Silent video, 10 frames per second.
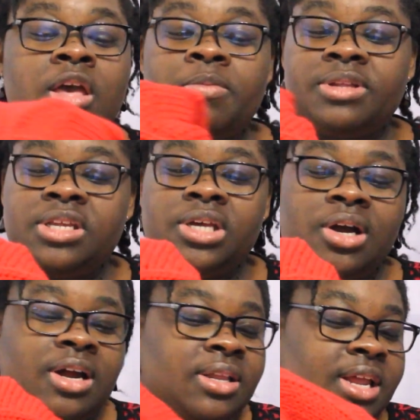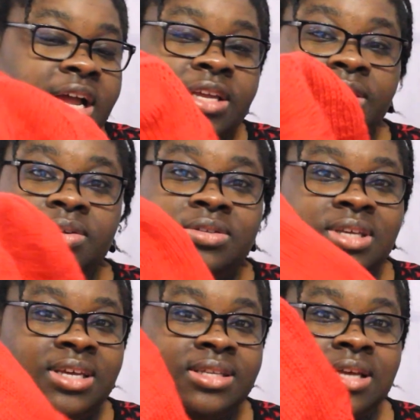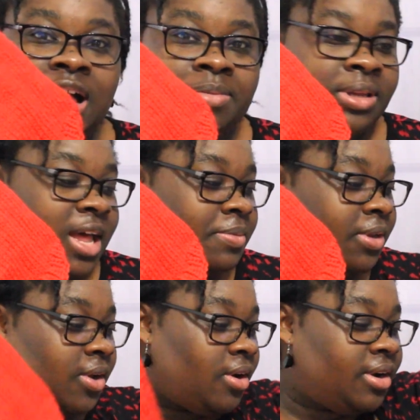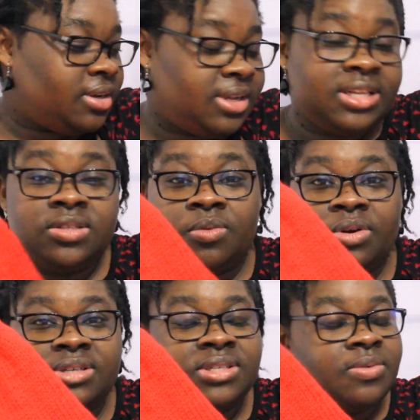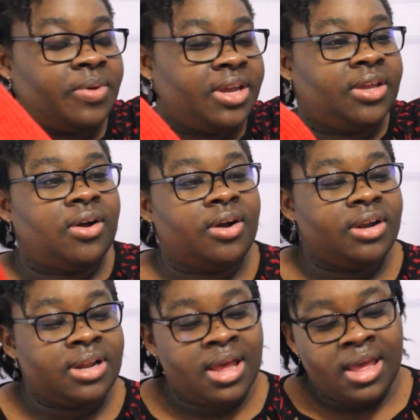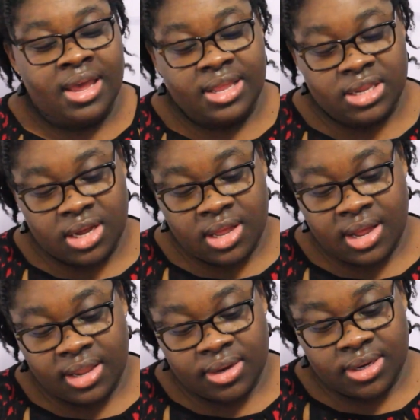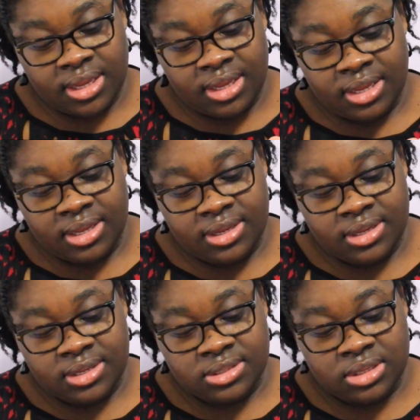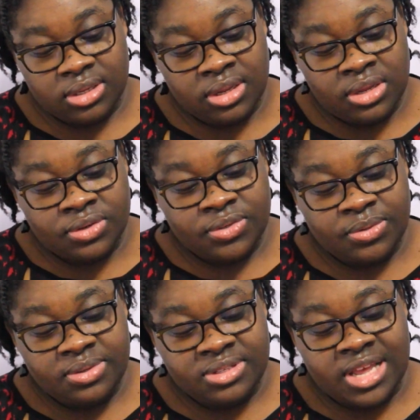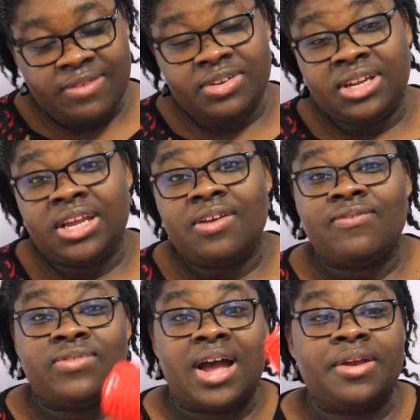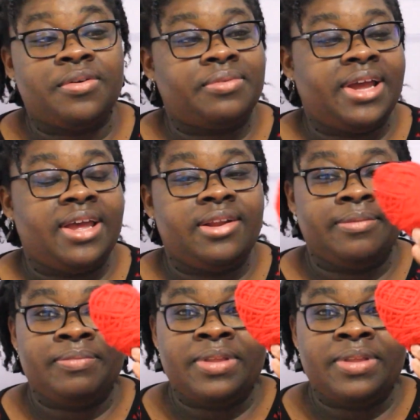But the yarn that I use is Hobby Lobby yarn. It's a worsted weight yarn, and the color is 270 Fire Red.